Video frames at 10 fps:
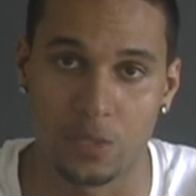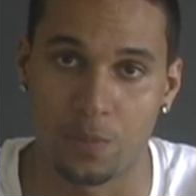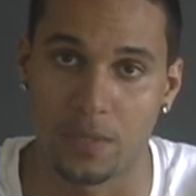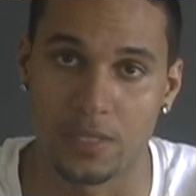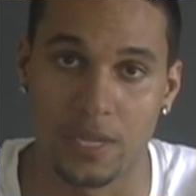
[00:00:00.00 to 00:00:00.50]
to
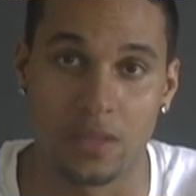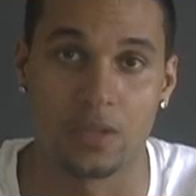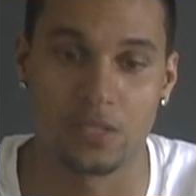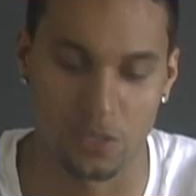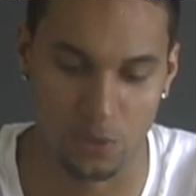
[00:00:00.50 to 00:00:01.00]

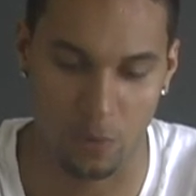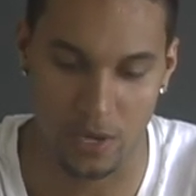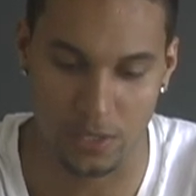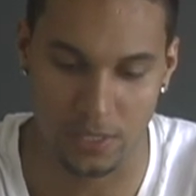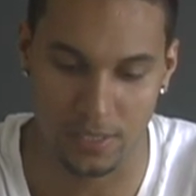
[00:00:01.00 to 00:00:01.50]
particular
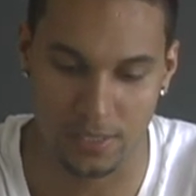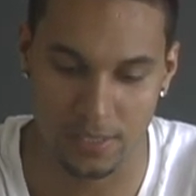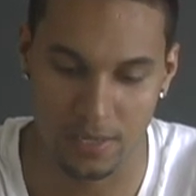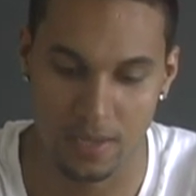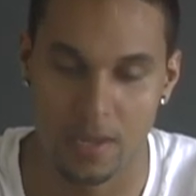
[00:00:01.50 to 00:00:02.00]

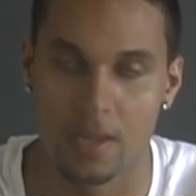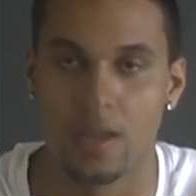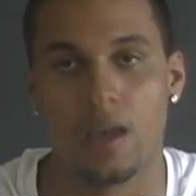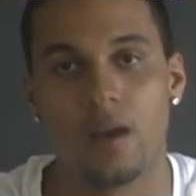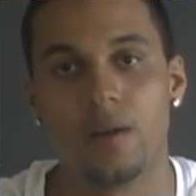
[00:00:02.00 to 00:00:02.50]
situations.
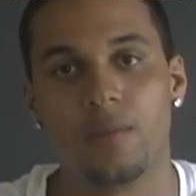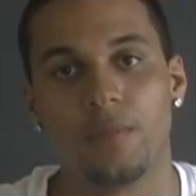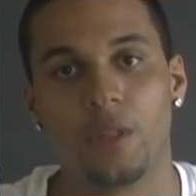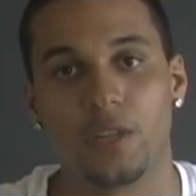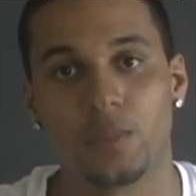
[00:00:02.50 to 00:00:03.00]

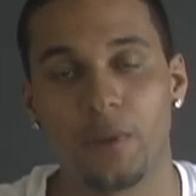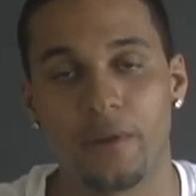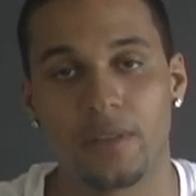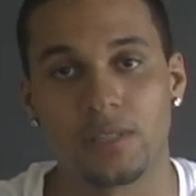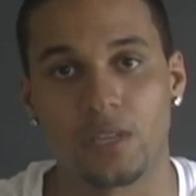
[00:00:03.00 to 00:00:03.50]
they'll
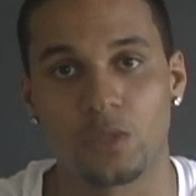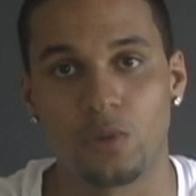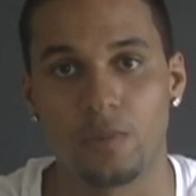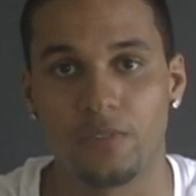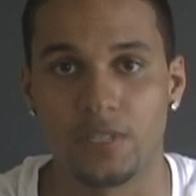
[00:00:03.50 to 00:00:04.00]
experience
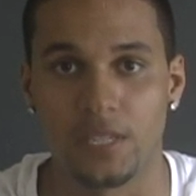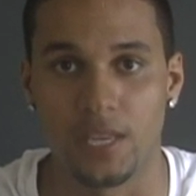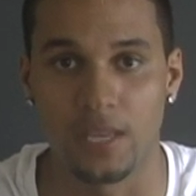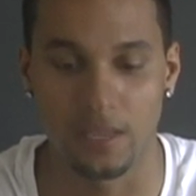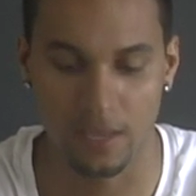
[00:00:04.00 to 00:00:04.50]
extreme
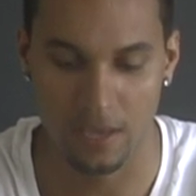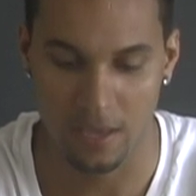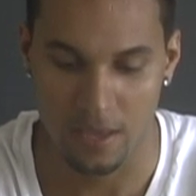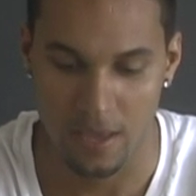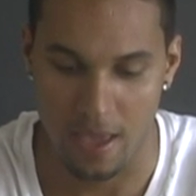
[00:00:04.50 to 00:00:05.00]
fatigue,
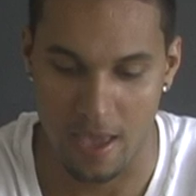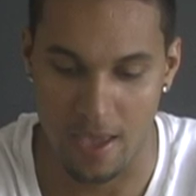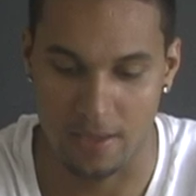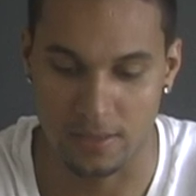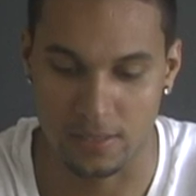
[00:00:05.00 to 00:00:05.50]

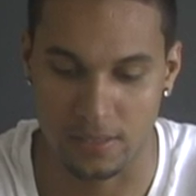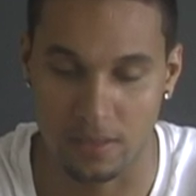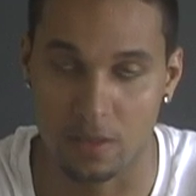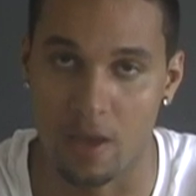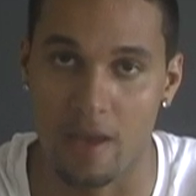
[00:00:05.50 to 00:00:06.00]
and
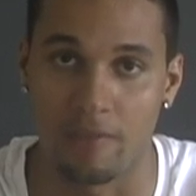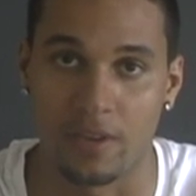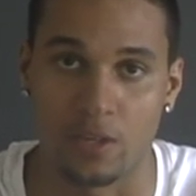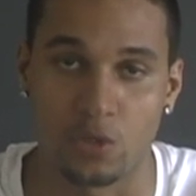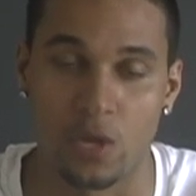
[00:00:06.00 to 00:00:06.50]
they'll have
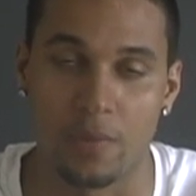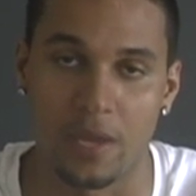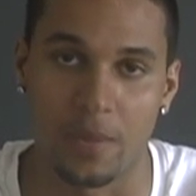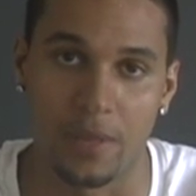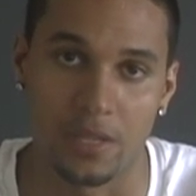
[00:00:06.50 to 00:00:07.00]
an extreme
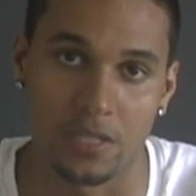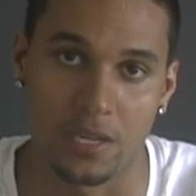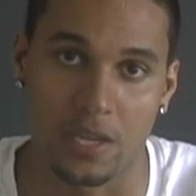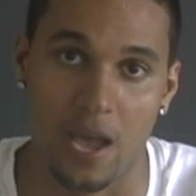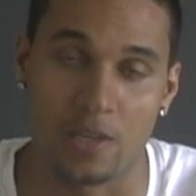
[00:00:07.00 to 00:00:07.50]
inability
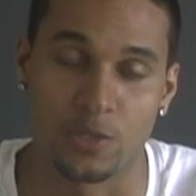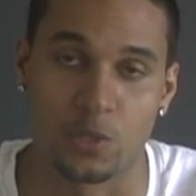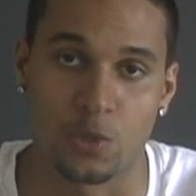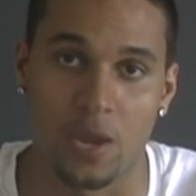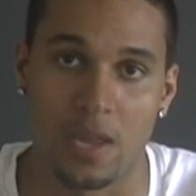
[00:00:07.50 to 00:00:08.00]
to
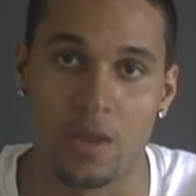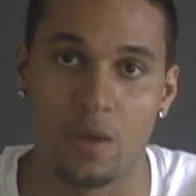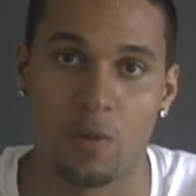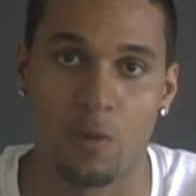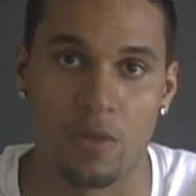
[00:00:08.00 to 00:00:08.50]
concentrate,
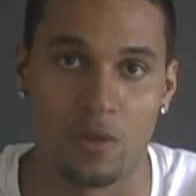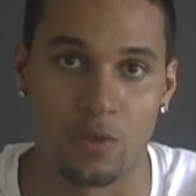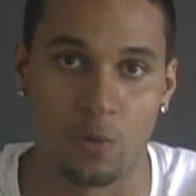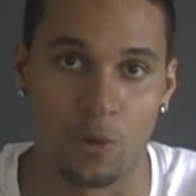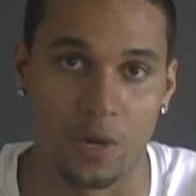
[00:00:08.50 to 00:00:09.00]
whether
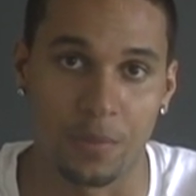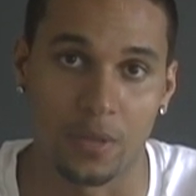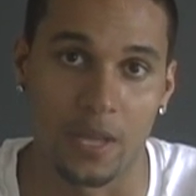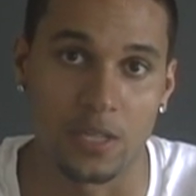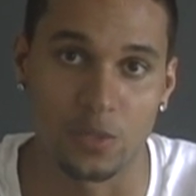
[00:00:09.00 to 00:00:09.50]
in the
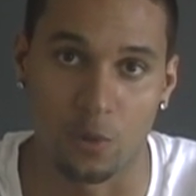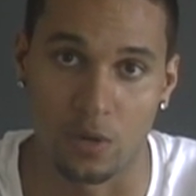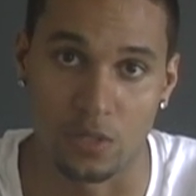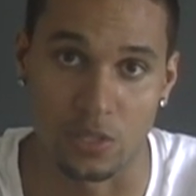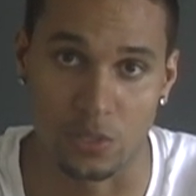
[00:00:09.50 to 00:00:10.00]
workplace
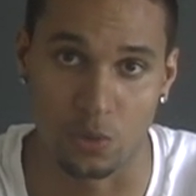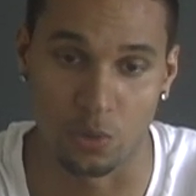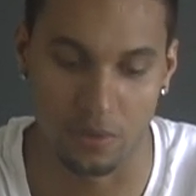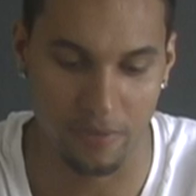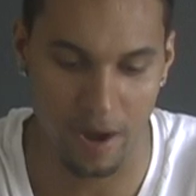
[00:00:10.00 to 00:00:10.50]
or in the
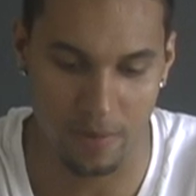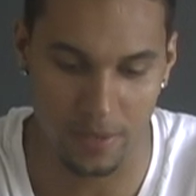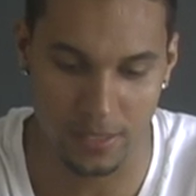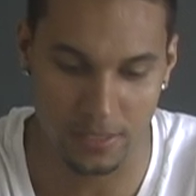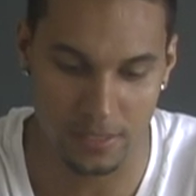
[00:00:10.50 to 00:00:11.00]
school
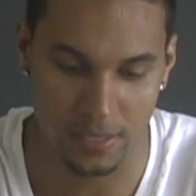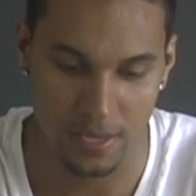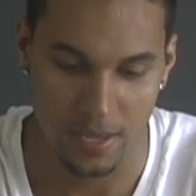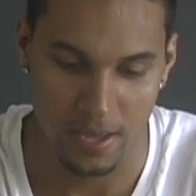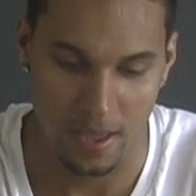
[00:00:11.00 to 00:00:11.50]
environment,
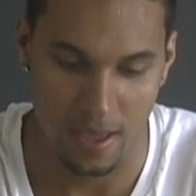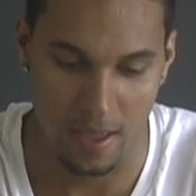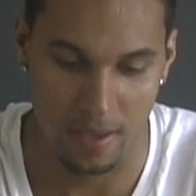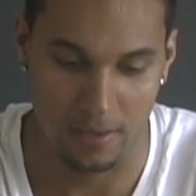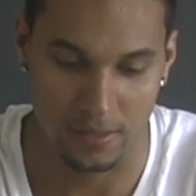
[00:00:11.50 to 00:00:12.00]

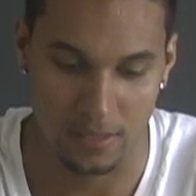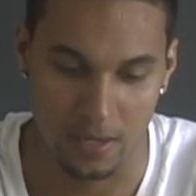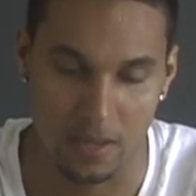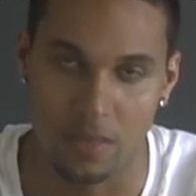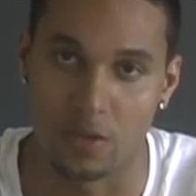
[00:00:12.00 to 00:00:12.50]
and
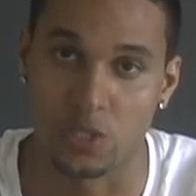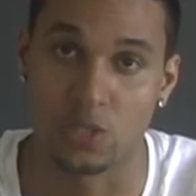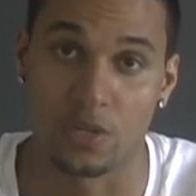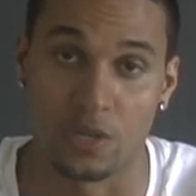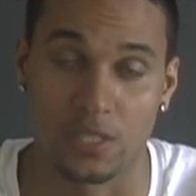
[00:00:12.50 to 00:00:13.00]

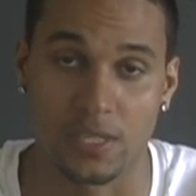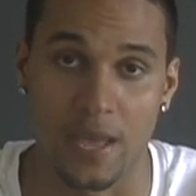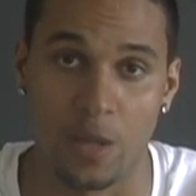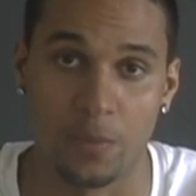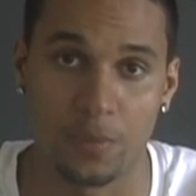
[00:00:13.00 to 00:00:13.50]
their
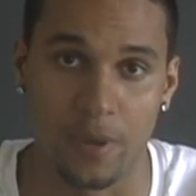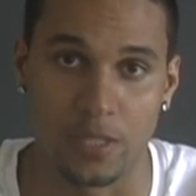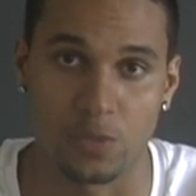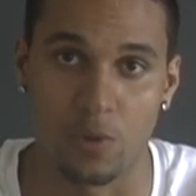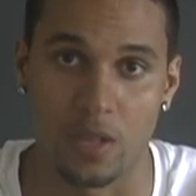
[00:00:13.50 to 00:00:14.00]
scalp
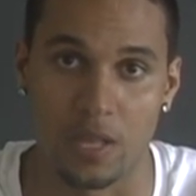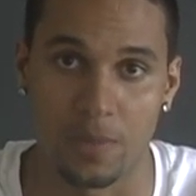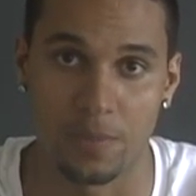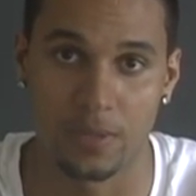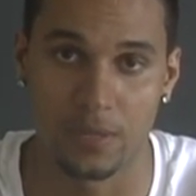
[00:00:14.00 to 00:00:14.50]
might swell up.